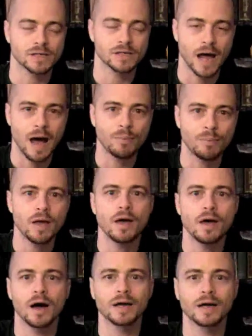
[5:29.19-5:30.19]
stop
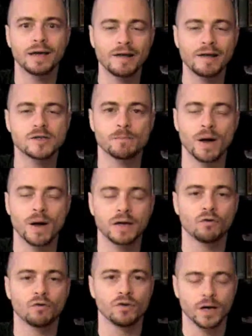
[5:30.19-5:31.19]
against
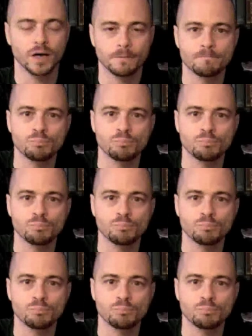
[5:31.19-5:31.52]
Michael Vick.